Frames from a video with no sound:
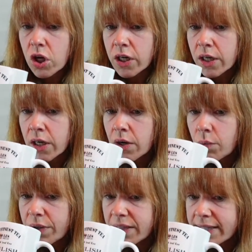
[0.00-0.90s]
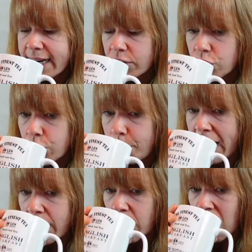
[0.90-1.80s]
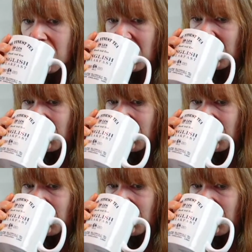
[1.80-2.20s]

look with the textured pattern.